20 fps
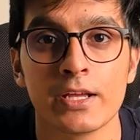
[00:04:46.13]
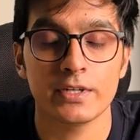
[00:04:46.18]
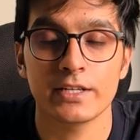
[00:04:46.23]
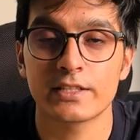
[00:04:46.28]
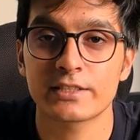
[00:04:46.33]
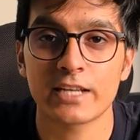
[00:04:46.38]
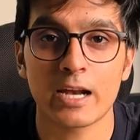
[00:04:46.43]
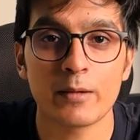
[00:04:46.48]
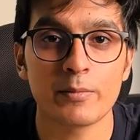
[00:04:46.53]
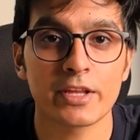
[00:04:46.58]

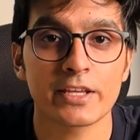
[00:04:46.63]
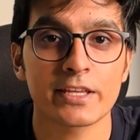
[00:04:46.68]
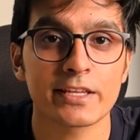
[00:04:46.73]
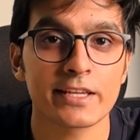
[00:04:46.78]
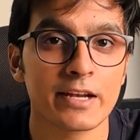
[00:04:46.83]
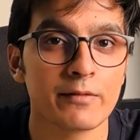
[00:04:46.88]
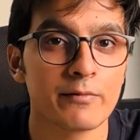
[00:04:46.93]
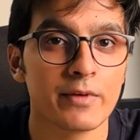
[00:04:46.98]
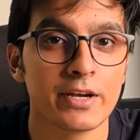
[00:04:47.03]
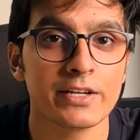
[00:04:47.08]
It's time
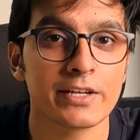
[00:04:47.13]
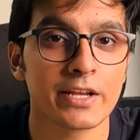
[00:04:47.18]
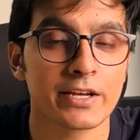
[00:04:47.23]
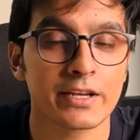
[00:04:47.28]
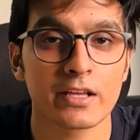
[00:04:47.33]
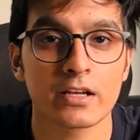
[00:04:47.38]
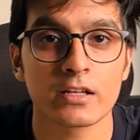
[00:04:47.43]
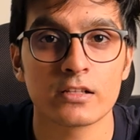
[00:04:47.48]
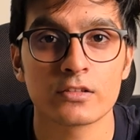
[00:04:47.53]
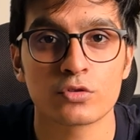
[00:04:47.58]
taking and very
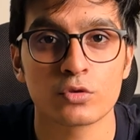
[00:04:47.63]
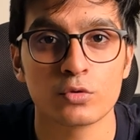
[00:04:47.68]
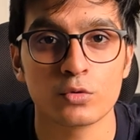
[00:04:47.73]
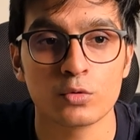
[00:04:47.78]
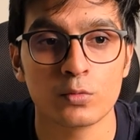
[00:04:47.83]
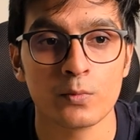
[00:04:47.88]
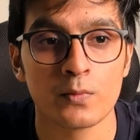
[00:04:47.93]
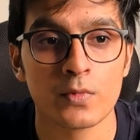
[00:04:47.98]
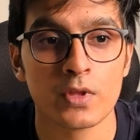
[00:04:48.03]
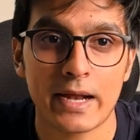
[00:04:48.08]
technical.
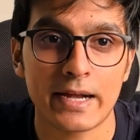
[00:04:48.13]
So,